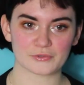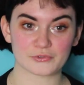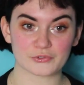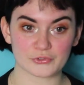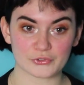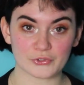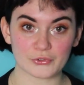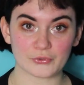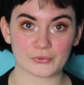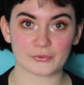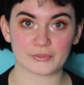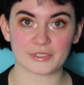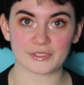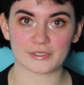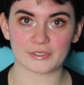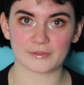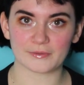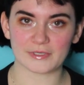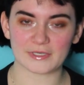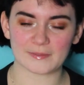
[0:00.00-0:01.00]
soon, you
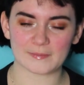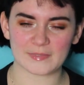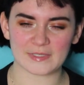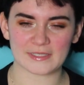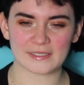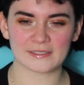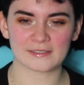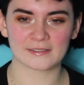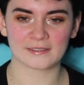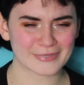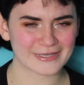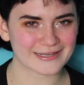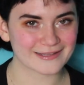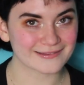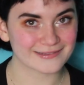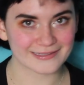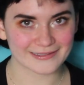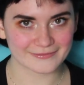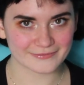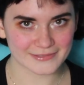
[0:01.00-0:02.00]
know what I mean? But I
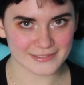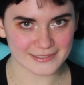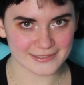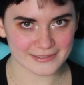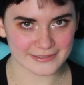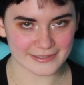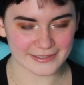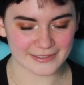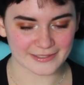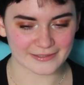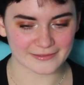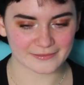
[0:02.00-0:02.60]
love to see it.